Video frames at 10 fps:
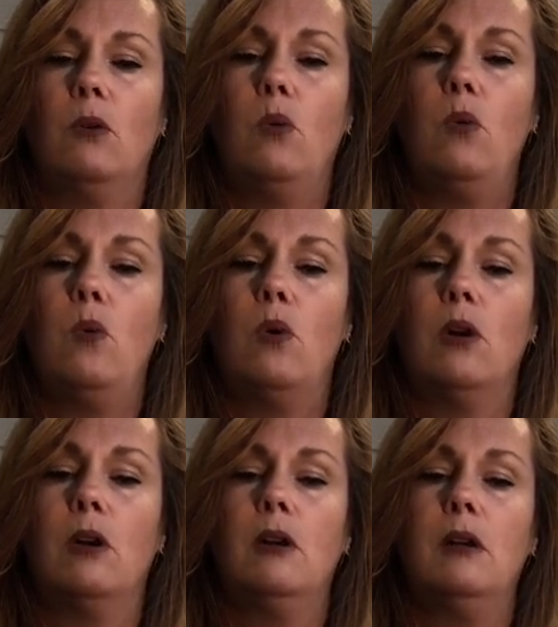
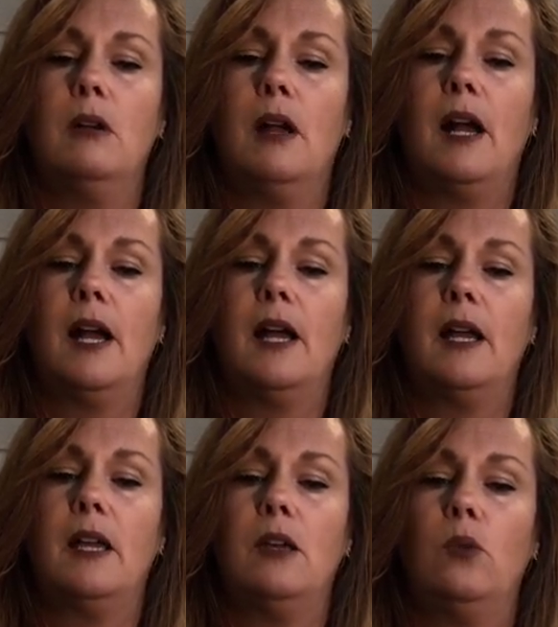or
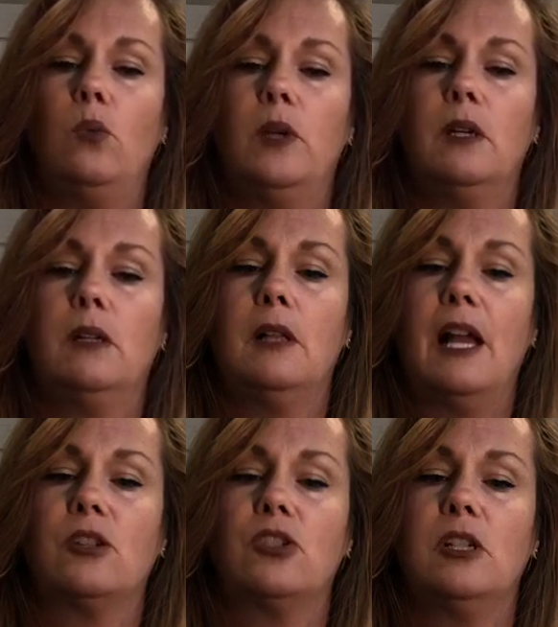I will
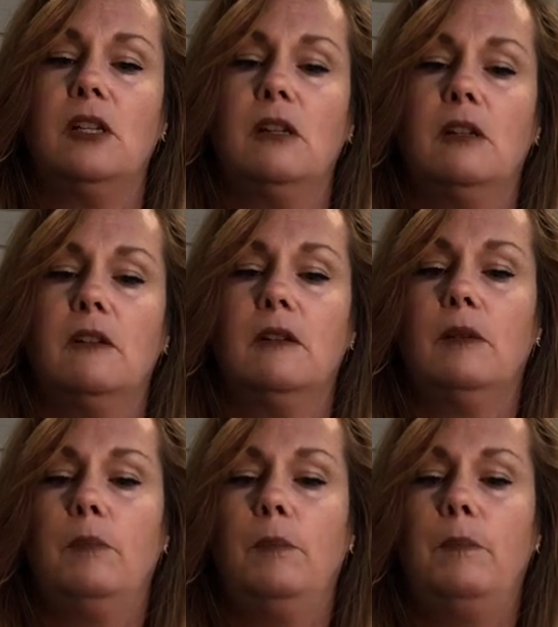actually
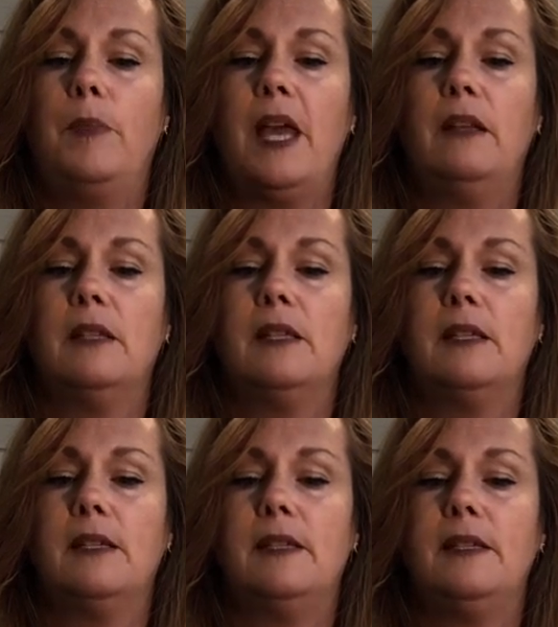bend the
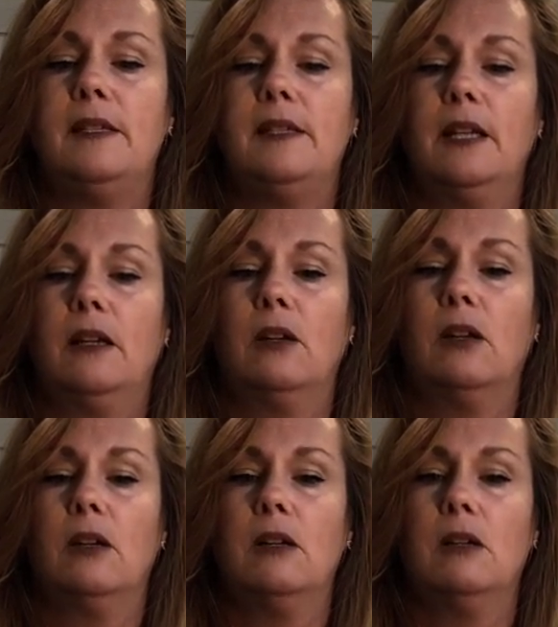
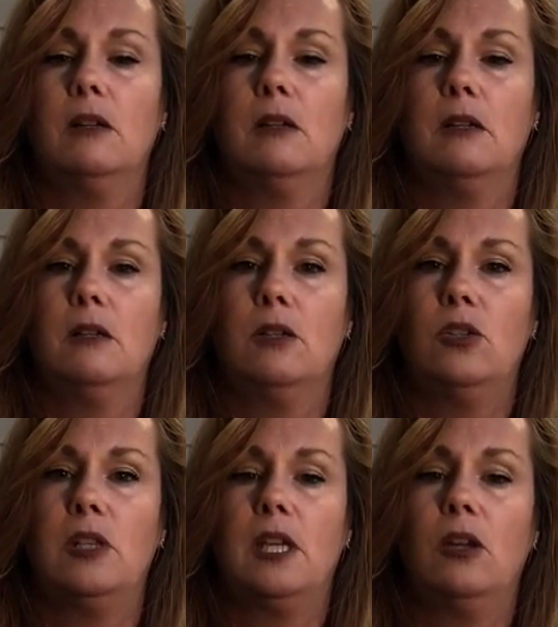sticker
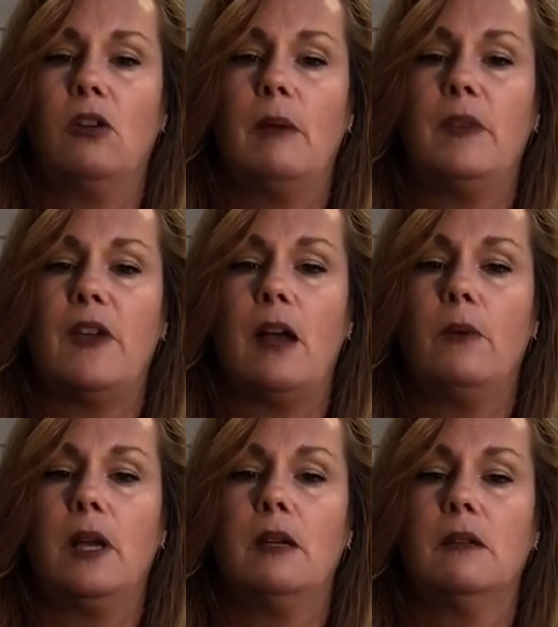so they can grab it that
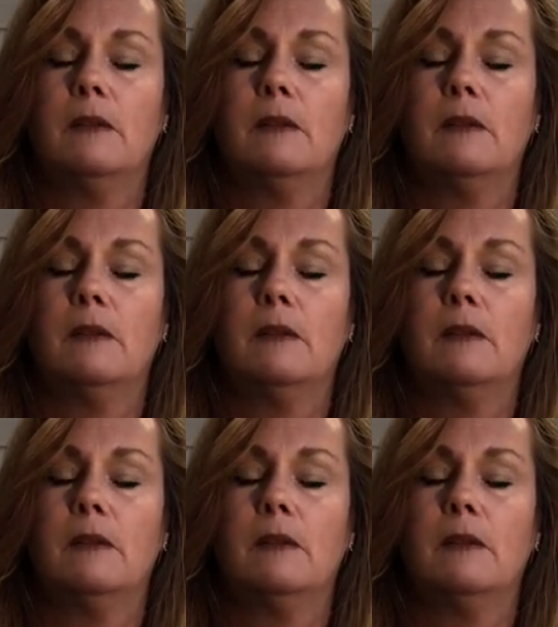way.